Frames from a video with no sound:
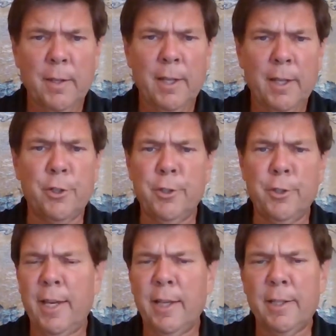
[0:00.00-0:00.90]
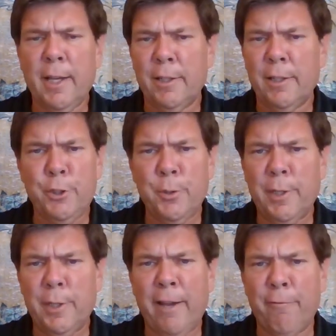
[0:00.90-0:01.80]
And so you can't get two and
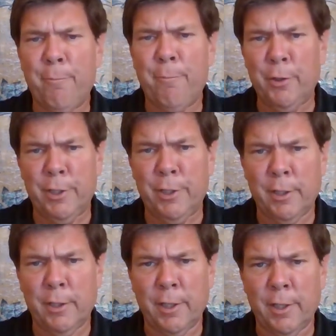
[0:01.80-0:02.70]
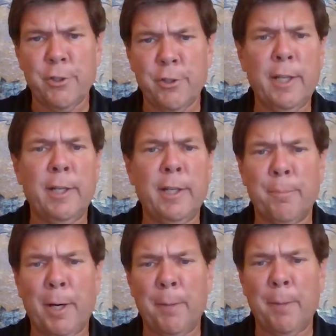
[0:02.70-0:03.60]
a half billion unless you're hitting the
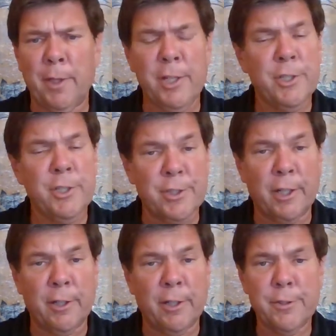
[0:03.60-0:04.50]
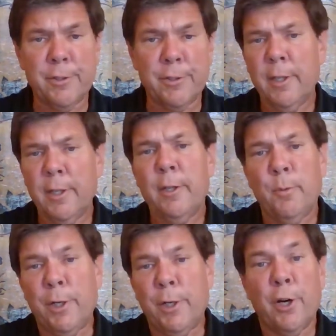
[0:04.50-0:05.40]
population centers,
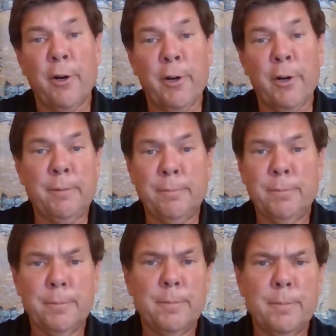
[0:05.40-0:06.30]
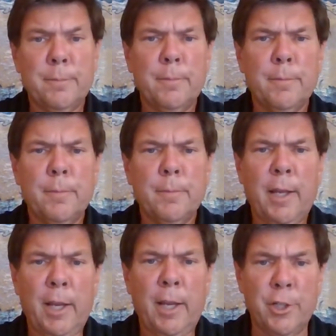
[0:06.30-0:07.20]
which are in
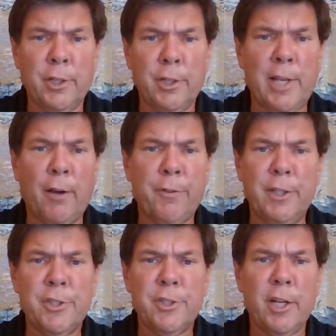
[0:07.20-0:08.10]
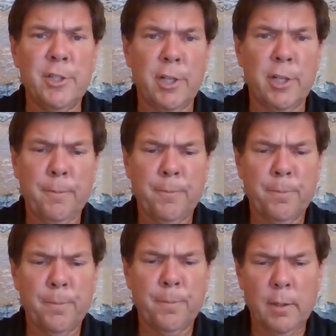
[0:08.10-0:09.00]
Asia, Southeast Asia,
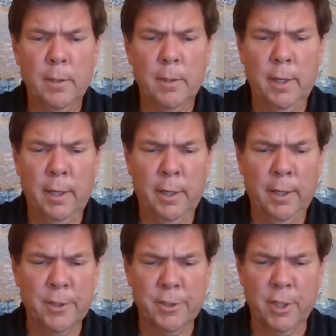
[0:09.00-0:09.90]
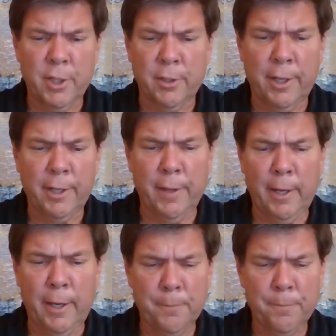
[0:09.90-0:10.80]
uh, and such like
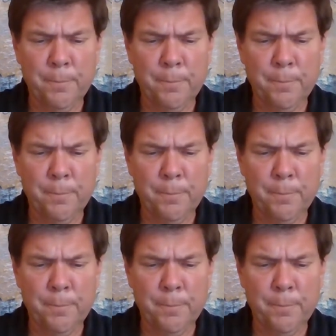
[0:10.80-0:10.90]
that.